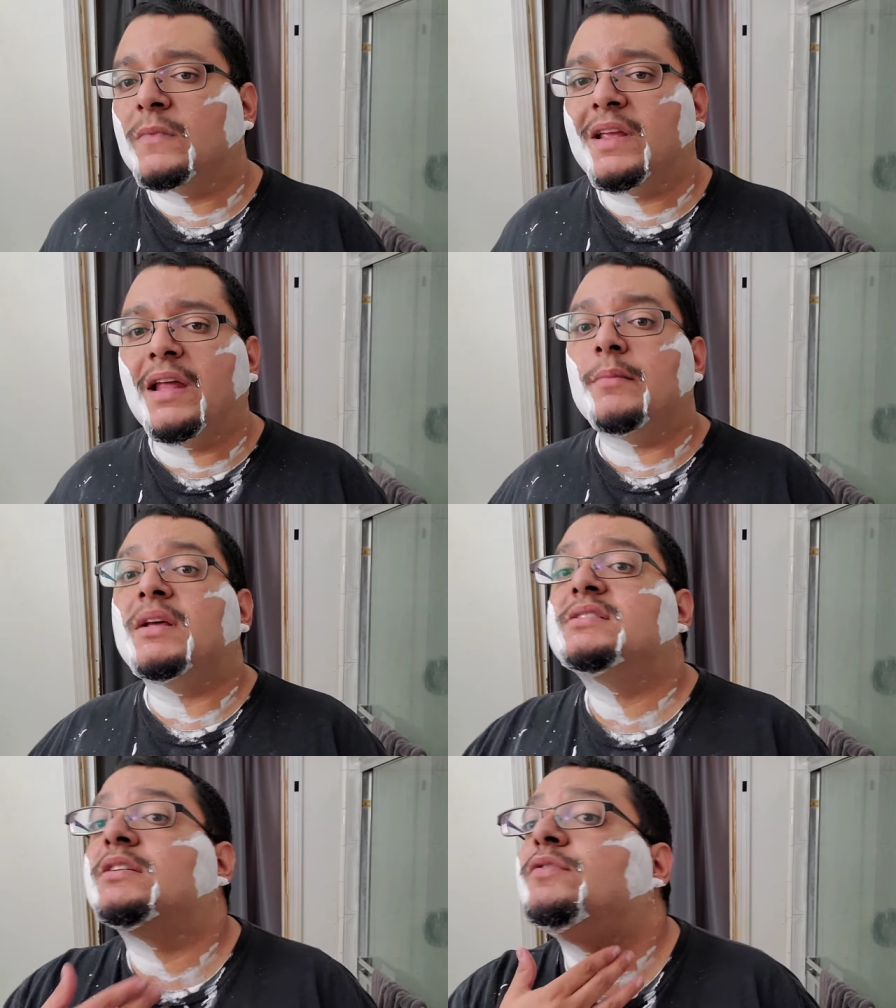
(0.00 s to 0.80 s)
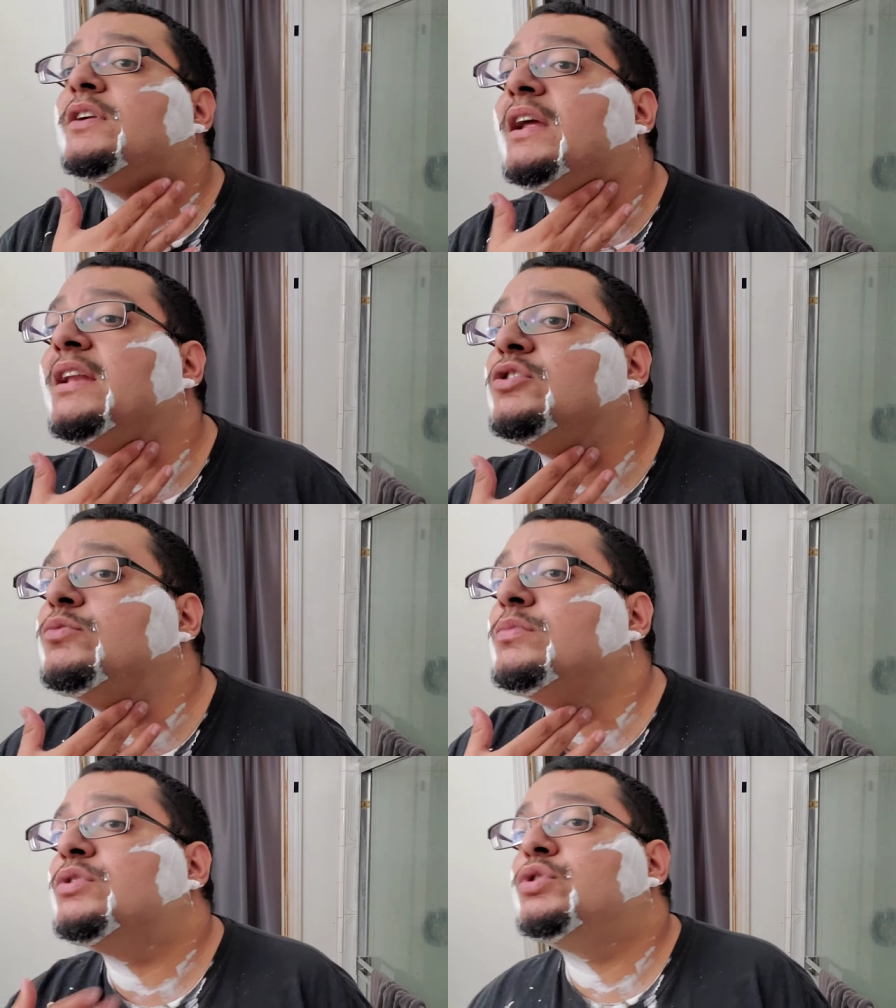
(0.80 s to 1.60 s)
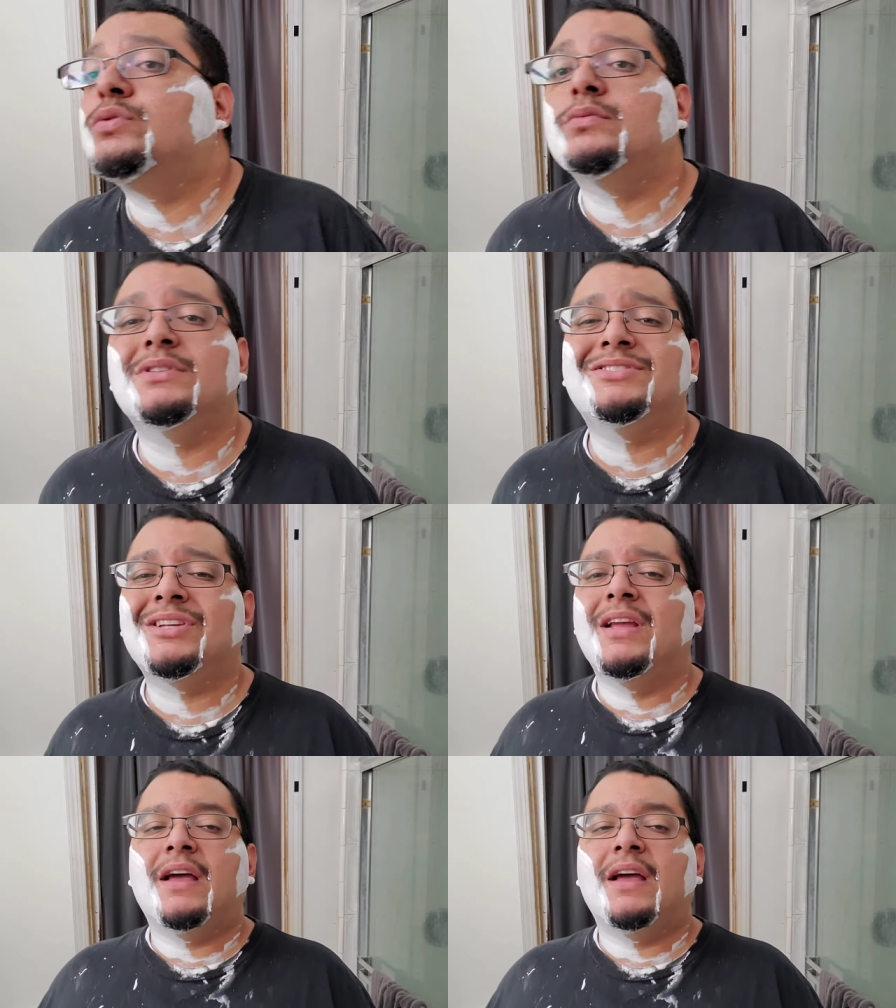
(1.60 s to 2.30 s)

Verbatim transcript: Again, I'm not suffering too too much.